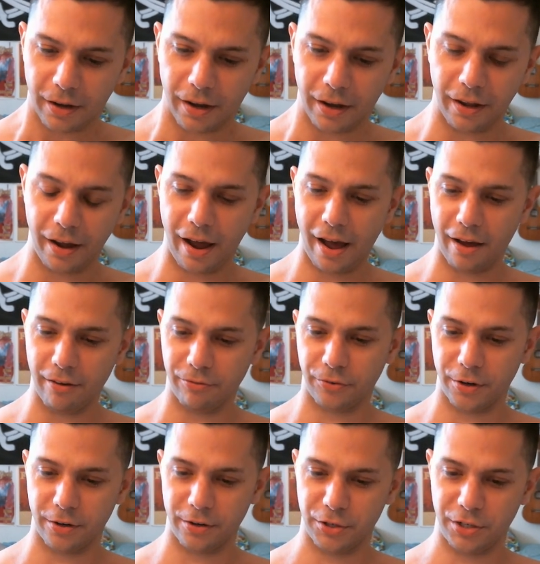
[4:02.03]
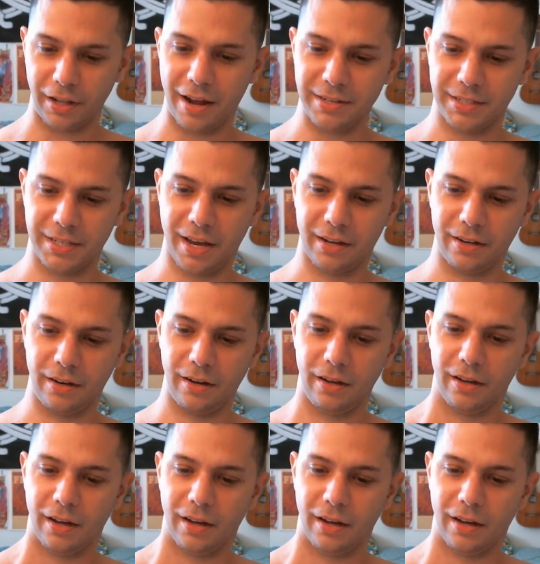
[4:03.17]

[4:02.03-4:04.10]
I uh, have for July 2nd,